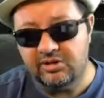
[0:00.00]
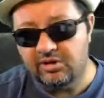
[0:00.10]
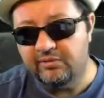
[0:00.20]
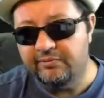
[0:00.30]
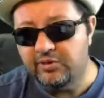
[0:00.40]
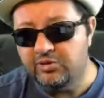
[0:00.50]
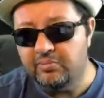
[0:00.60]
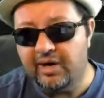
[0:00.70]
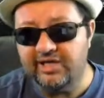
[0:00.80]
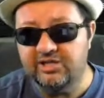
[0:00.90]
You know, here on
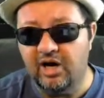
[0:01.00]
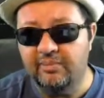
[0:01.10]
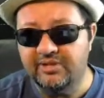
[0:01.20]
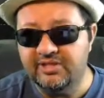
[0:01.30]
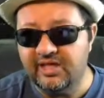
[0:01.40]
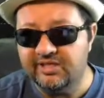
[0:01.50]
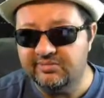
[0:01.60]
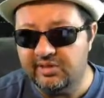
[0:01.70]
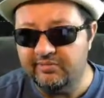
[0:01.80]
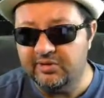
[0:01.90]
YouTube, my job is
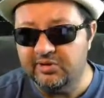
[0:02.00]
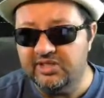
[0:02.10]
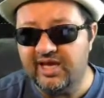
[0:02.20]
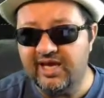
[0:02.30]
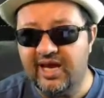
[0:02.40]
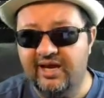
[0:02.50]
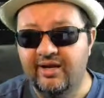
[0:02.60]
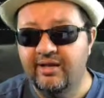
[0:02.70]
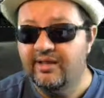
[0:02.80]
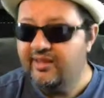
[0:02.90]
to get as many views as I
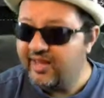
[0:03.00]
can.